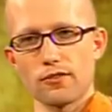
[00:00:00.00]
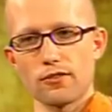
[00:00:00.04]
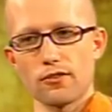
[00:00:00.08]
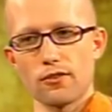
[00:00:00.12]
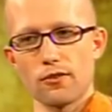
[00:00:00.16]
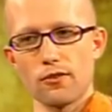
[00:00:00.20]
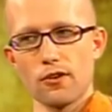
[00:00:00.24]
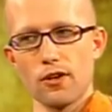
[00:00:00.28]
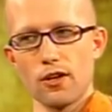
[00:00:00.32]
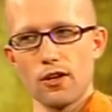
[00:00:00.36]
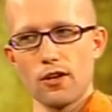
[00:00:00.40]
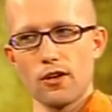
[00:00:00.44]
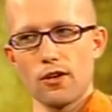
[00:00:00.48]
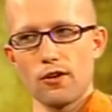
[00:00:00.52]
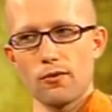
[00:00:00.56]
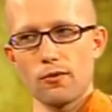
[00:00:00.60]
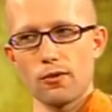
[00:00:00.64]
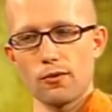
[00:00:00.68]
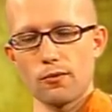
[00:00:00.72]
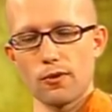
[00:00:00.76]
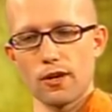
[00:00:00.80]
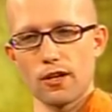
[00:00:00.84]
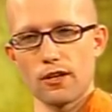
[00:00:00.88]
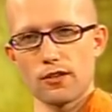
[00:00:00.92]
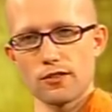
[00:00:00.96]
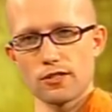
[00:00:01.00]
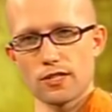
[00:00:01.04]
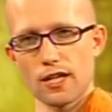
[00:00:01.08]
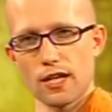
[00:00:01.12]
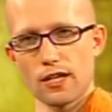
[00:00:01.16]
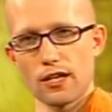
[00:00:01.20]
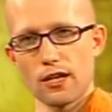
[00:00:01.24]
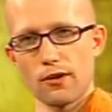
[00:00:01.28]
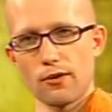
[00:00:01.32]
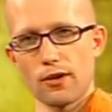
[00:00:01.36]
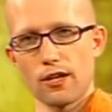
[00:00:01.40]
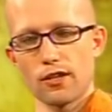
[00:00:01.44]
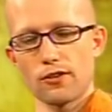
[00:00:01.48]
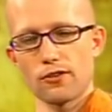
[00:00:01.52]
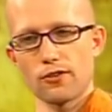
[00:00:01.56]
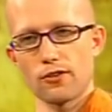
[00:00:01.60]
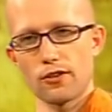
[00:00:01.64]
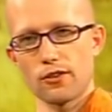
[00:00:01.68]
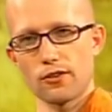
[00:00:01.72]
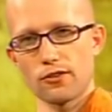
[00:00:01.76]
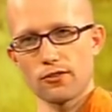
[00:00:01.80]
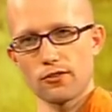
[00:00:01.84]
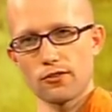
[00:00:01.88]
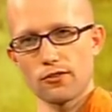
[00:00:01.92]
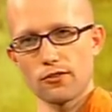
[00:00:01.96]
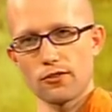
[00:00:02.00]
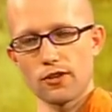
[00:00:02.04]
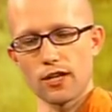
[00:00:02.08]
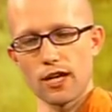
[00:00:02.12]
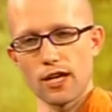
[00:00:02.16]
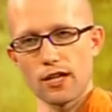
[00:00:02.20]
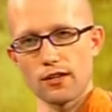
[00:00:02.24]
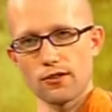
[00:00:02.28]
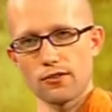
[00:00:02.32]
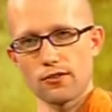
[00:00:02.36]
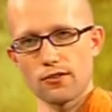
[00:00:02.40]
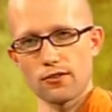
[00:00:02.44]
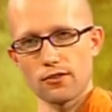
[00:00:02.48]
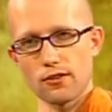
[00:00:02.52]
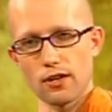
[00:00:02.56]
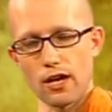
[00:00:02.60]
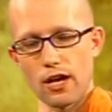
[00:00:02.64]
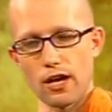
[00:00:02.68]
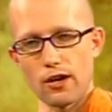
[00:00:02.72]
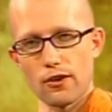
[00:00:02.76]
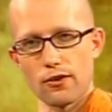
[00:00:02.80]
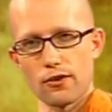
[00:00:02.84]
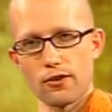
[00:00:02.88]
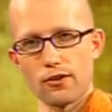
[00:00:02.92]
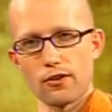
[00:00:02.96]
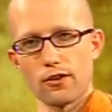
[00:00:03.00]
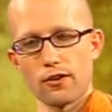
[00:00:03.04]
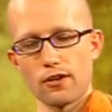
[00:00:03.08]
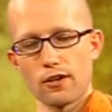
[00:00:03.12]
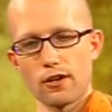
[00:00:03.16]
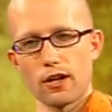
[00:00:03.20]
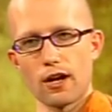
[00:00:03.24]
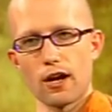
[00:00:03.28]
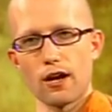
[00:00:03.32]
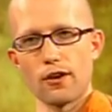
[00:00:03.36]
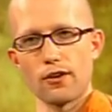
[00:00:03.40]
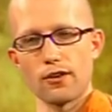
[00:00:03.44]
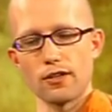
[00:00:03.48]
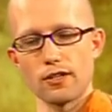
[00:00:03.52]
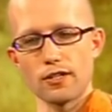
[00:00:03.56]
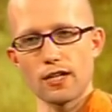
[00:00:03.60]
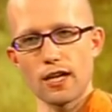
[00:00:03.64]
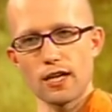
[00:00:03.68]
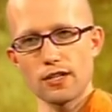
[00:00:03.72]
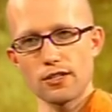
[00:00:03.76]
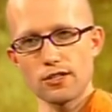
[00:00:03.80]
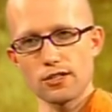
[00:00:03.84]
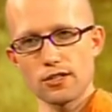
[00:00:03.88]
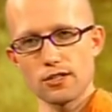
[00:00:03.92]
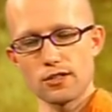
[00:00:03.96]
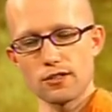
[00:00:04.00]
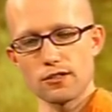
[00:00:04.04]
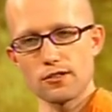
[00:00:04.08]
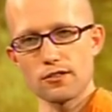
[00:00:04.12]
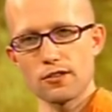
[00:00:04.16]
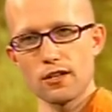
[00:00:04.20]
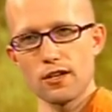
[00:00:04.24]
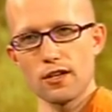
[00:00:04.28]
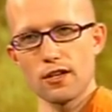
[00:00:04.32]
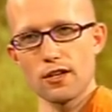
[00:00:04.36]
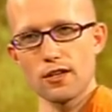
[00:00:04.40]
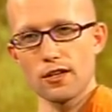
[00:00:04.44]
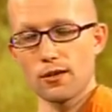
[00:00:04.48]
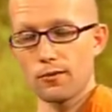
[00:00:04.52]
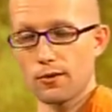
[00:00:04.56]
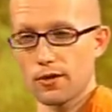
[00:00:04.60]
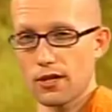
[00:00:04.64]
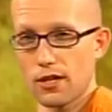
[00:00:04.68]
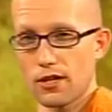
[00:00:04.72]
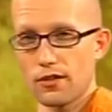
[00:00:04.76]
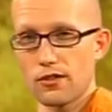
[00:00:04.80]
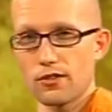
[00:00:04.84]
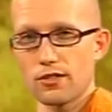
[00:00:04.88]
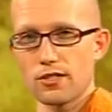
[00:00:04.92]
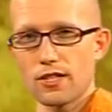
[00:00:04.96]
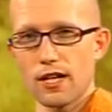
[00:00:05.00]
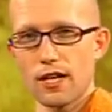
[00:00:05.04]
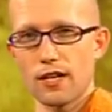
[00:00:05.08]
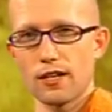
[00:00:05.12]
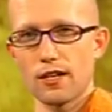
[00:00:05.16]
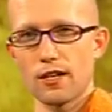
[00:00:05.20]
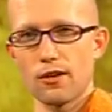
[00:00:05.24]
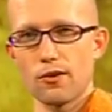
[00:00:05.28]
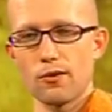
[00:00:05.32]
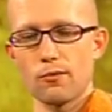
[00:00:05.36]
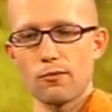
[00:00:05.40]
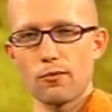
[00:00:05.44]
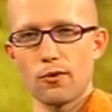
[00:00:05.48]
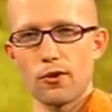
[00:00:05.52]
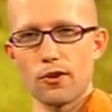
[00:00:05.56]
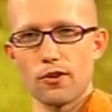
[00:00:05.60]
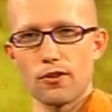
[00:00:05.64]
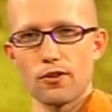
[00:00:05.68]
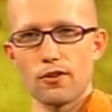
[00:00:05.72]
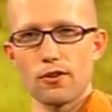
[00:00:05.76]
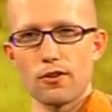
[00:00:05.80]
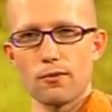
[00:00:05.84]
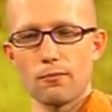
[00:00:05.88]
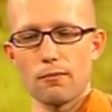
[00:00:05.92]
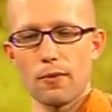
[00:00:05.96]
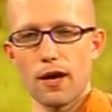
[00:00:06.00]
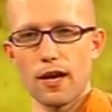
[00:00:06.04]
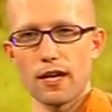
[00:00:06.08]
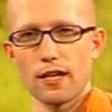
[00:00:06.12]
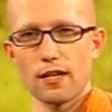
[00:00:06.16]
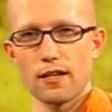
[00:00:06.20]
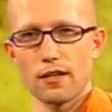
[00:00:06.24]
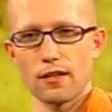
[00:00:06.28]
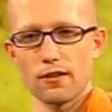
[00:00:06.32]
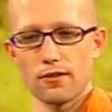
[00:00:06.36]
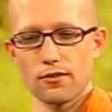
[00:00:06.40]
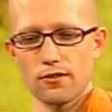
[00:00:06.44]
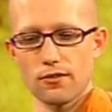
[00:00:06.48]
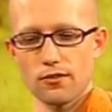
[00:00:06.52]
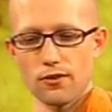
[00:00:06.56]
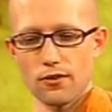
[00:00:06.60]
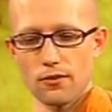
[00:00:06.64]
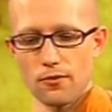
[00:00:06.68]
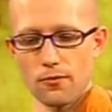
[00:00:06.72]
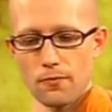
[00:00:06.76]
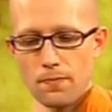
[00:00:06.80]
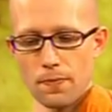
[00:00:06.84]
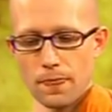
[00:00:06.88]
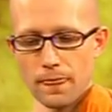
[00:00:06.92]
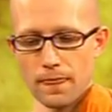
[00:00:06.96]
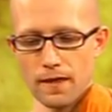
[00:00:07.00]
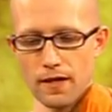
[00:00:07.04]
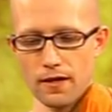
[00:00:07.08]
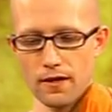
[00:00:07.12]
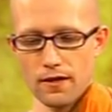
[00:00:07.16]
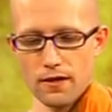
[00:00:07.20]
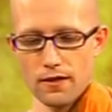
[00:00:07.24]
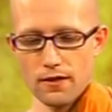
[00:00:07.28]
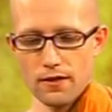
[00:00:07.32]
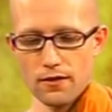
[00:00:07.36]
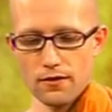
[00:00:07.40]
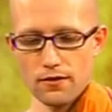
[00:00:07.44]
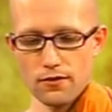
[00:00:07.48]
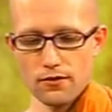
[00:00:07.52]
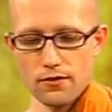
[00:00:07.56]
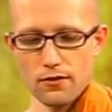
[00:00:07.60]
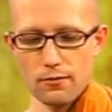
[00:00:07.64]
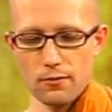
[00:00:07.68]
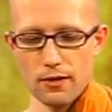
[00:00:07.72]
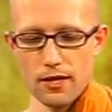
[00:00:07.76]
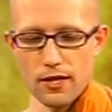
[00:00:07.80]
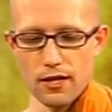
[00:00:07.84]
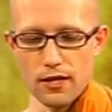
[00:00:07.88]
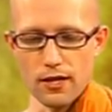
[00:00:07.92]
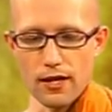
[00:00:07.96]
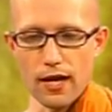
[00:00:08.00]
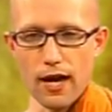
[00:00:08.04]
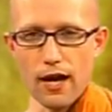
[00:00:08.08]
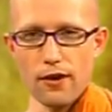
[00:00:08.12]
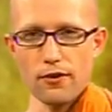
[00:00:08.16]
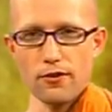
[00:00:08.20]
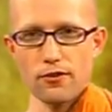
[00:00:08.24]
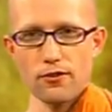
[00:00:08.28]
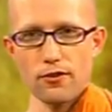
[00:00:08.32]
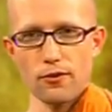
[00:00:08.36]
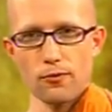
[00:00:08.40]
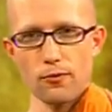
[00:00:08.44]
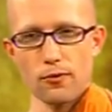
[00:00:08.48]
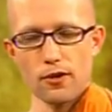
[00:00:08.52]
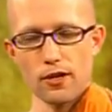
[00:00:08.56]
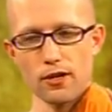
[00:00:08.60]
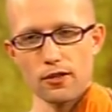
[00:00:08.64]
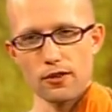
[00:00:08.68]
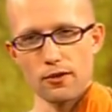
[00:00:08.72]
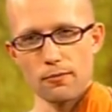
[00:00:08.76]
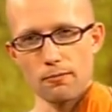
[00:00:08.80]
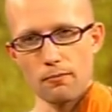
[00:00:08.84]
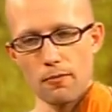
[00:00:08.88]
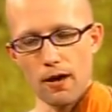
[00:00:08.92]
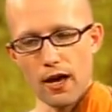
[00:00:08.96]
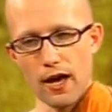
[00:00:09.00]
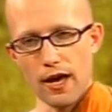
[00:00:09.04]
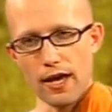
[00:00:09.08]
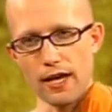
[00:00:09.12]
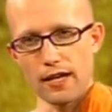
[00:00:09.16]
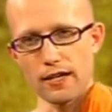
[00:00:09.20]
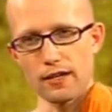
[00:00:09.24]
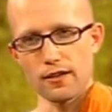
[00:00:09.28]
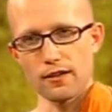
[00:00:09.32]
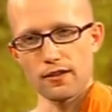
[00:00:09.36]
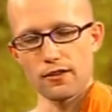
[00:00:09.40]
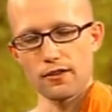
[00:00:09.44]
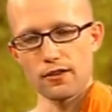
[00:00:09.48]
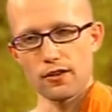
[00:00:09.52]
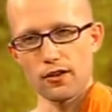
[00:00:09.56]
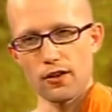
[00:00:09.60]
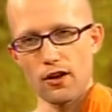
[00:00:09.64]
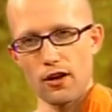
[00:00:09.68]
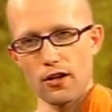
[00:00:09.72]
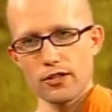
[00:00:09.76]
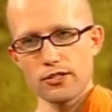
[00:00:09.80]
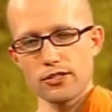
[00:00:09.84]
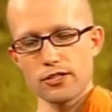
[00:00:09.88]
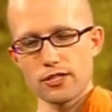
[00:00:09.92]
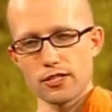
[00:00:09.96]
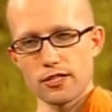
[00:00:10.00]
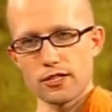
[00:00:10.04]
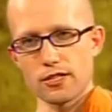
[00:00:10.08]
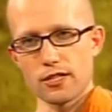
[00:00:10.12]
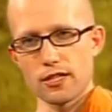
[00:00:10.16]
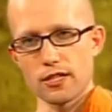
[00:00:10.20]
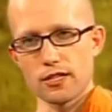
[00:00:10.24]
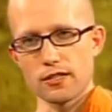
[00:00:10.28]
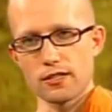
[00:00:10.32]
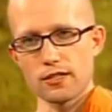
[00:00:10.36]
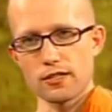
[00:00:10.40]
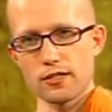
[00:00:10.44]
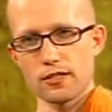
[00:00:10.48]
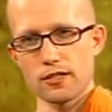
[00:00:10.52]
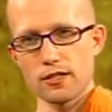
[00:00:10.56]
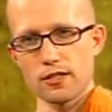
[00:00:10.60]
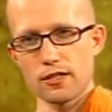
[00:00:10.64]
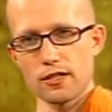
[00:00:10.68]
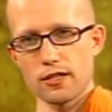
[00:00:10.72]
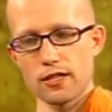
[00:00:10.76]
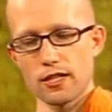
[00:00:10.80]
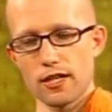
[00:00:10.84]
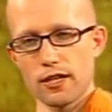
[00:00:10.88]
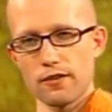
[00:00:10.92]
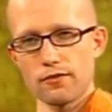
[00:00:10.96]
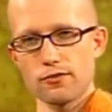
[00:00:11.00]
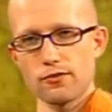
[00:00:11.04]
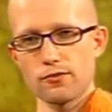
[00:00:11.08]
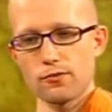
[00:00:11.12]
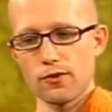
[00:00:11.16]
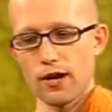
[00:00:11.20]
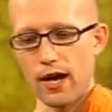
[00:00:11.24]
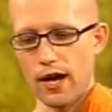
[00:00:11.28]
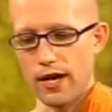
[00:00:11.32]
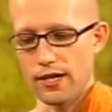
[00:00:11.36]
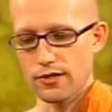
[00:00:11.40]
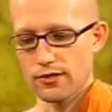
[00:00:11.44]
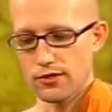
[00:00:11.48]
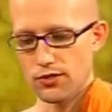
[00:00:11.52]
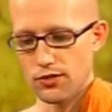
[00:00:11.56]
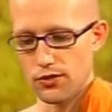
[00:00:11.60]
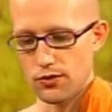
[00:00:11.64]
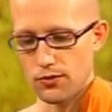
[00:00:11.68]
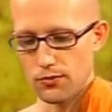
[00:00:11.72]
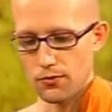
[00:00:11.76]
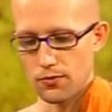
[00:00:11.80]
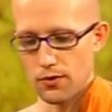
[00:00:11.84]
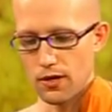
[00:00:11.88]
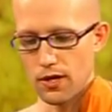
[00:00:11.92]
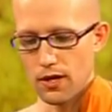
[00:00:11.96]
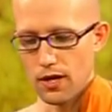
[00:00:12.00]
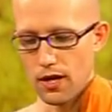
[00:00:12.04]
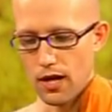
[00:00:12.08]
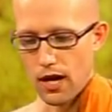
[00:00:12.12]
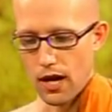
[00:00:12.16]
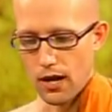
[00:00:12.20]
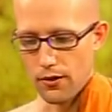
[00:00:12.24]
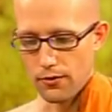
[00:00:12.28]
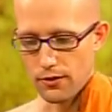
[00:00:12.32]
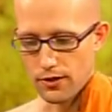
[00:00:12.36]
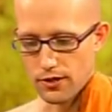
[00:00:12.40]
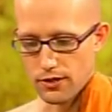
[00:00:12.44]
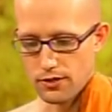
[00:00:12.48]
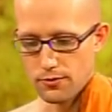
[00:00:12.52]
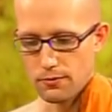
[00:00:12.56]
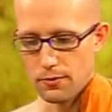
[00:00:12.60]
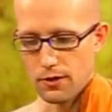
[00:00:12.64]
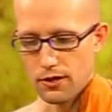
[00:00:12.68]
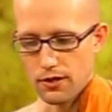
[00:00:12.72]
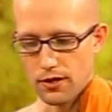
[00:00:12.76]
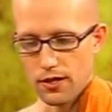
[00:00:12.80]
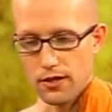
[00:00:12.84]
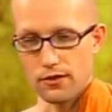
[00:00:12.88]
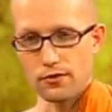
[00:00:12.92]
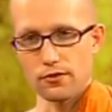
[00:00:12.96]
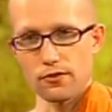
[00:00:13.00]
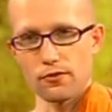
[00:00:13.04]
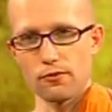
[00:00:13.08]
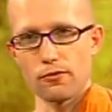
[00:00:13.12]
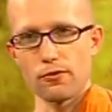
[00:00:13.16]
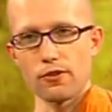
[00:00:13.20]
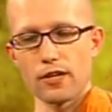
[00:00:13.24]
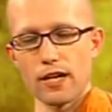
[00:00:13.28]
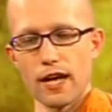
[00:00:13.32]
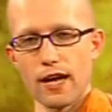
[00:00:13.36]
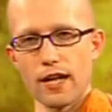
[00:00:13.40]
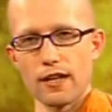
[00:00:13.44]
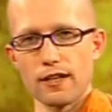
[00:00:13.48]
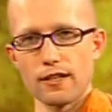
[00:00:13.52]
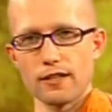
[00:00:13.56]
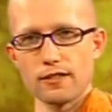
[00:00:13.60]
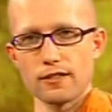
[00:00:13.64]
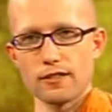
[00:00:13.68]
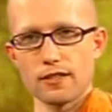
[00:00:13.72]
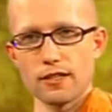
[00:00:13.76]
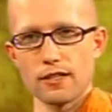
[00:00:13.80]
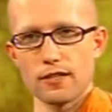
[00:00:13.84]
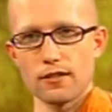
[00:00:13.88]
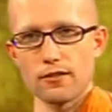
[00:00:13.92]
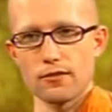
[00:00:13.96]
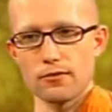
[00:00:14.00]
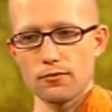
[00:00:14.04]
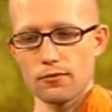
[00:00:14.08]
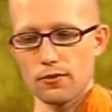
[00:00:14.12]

So when we understand how ignorance creates our our intentions, we can understand how important the mind is. So this is the beginning. How does it work? The mind, the consciousness, gives rise to our experience of reality.